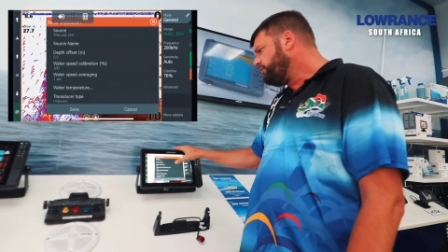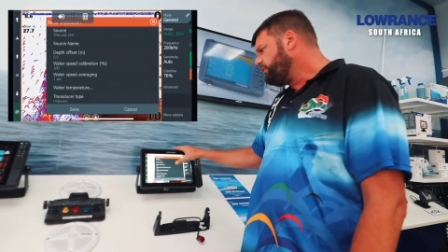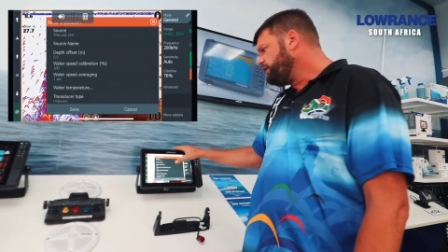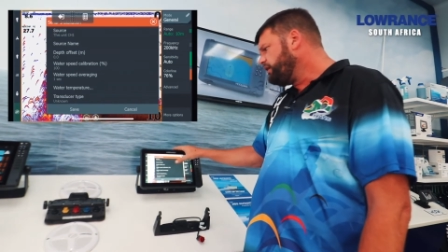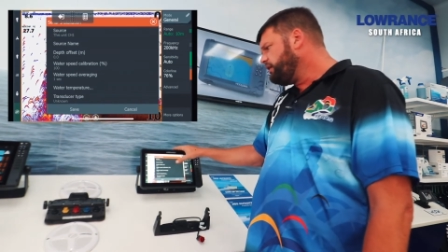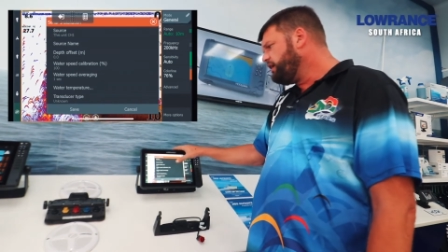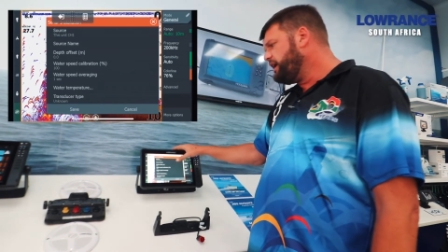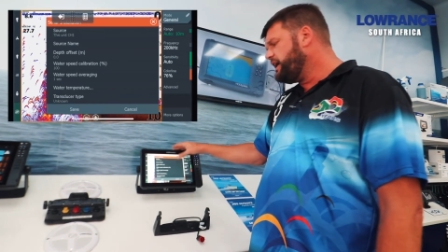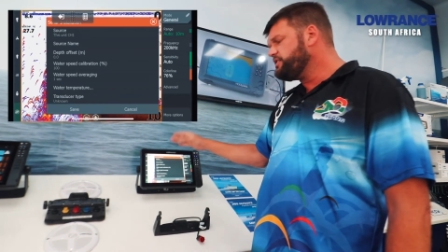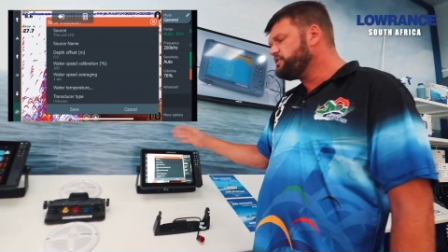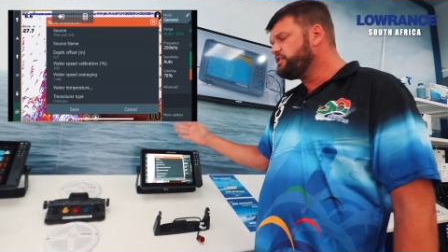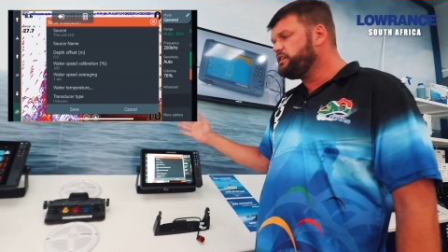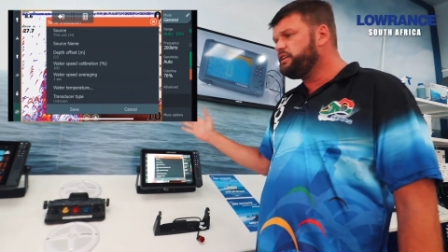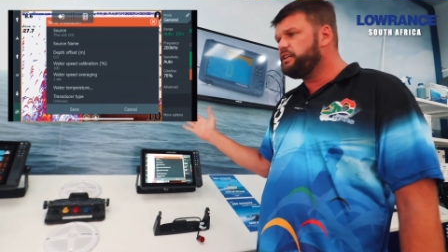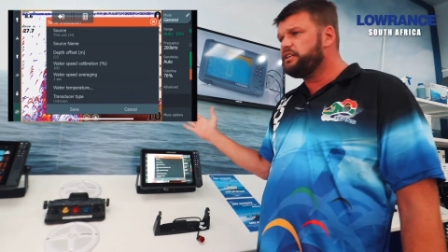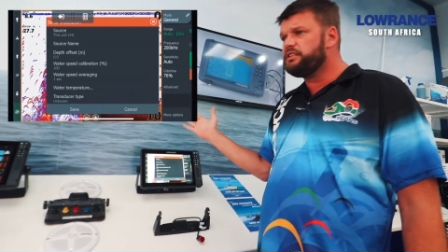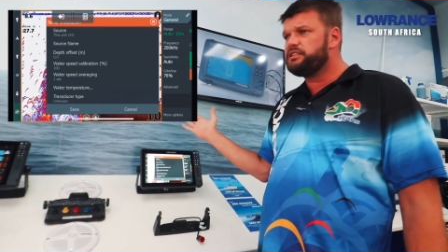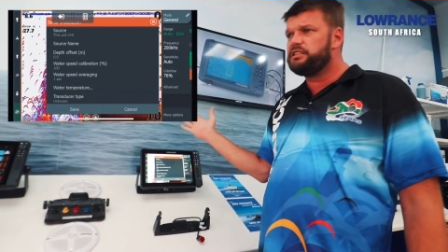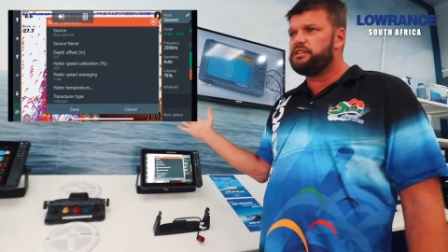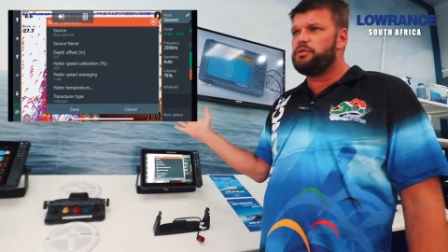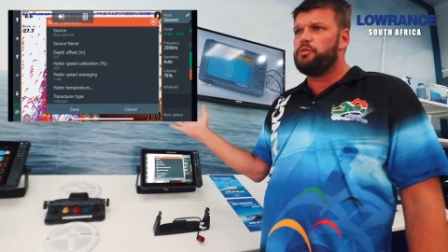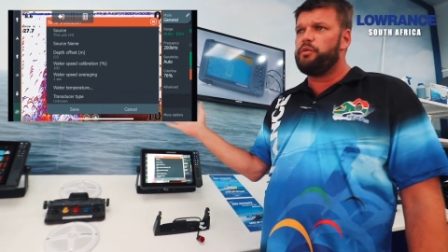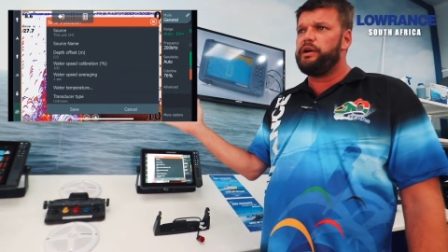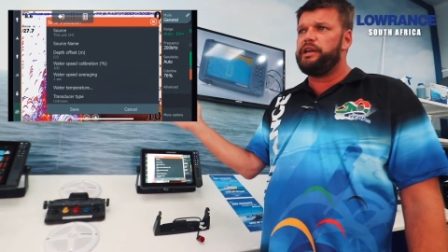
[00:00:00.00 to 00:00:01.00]
As the
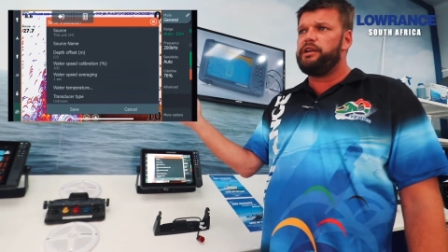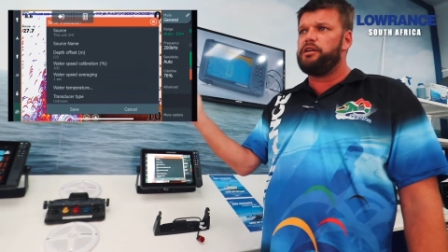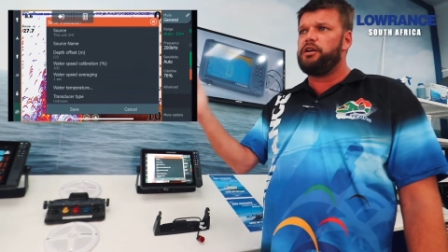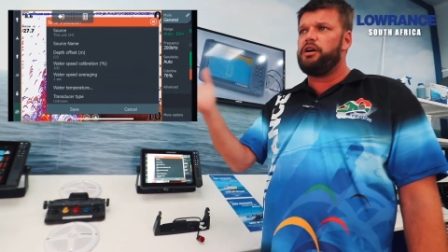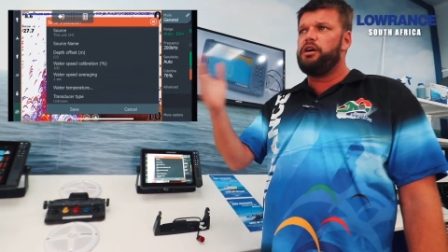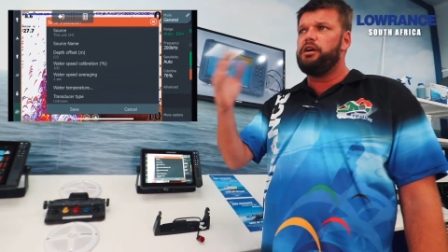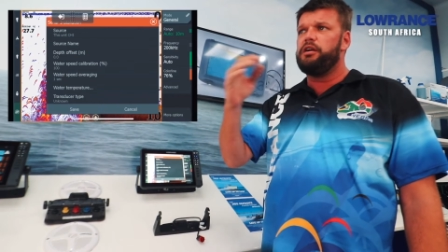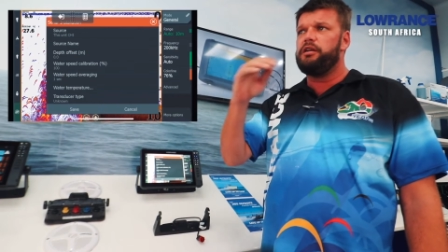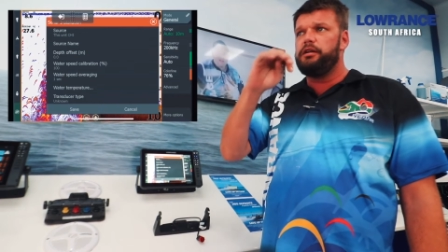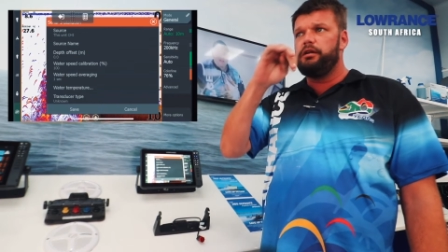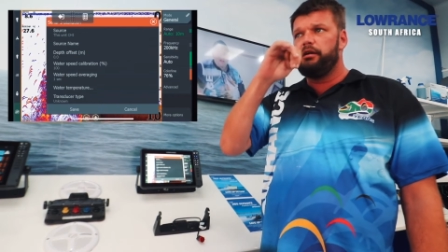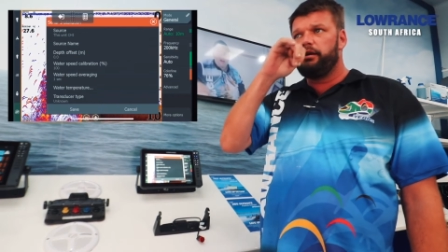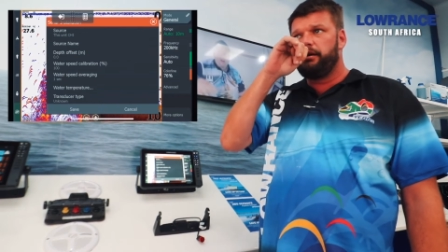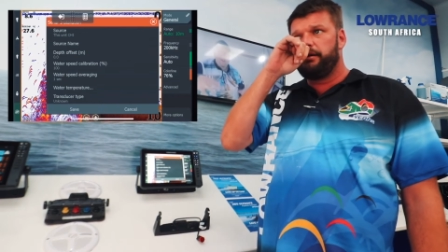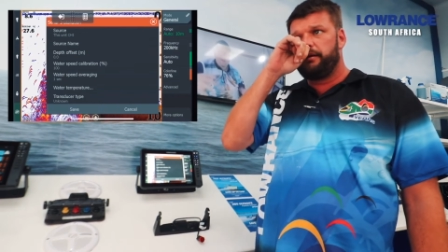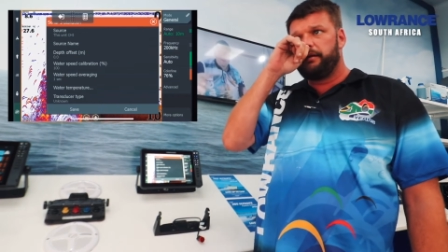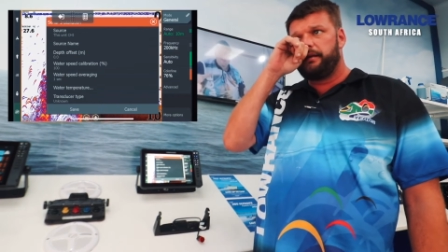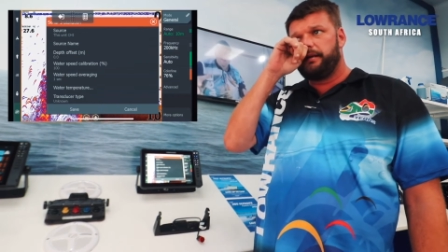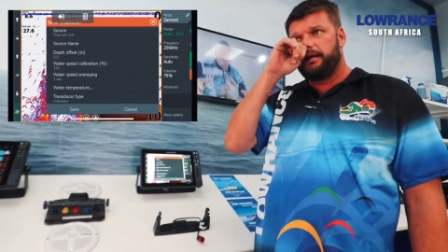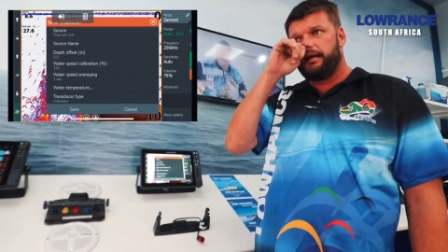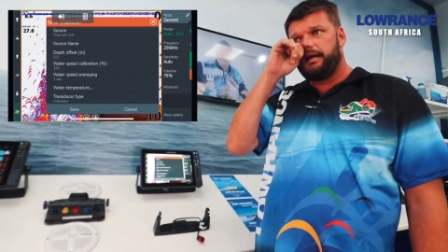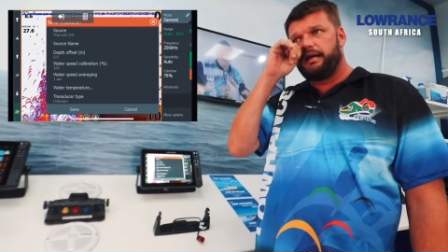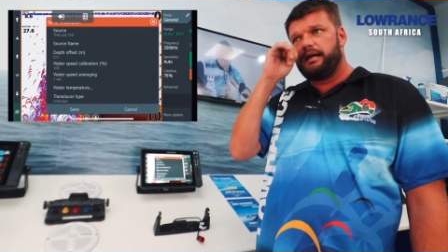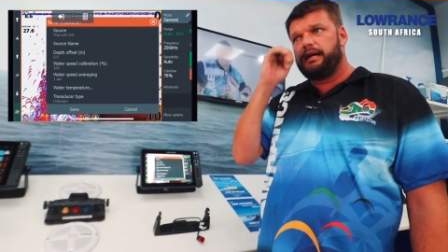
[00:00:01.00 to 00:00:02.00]
years went on,
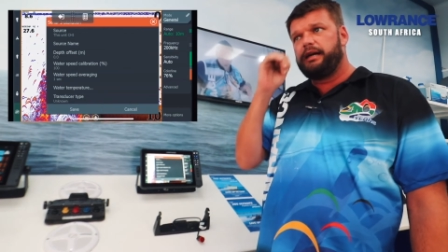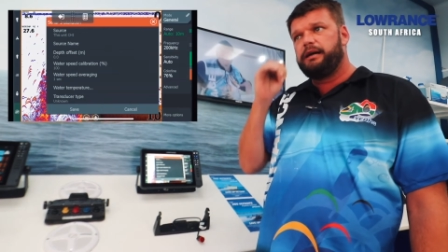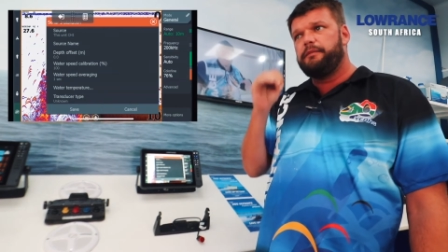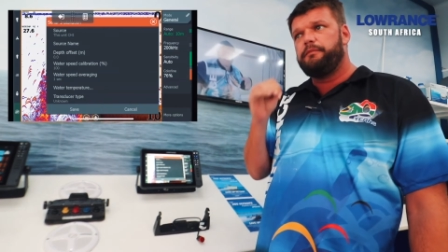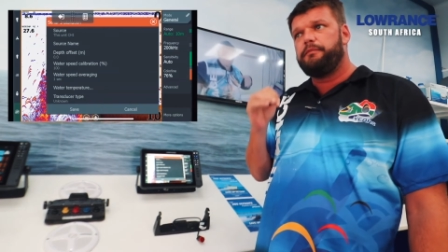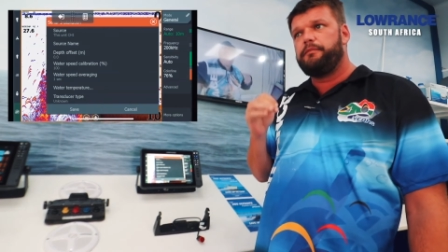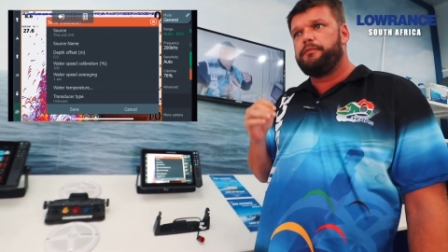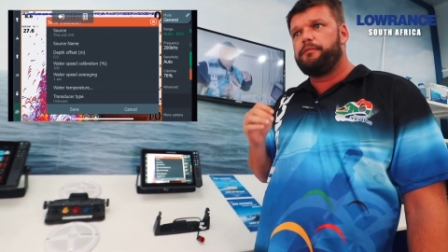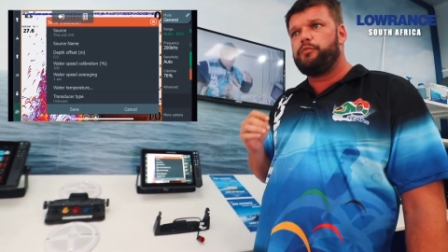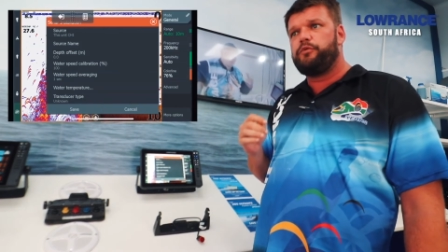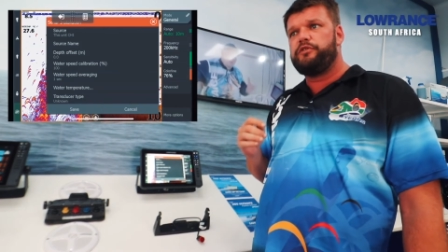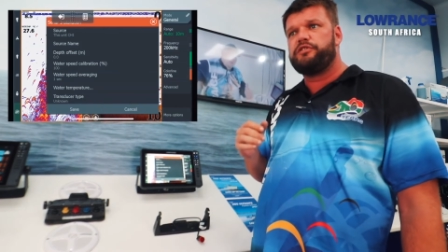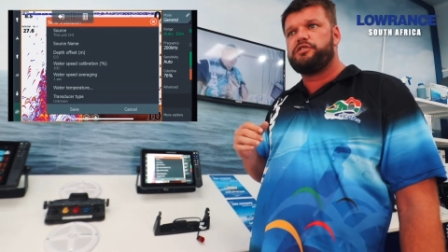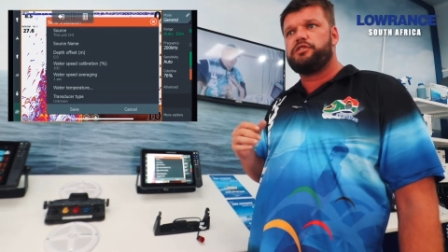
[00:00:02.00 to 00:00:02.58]
we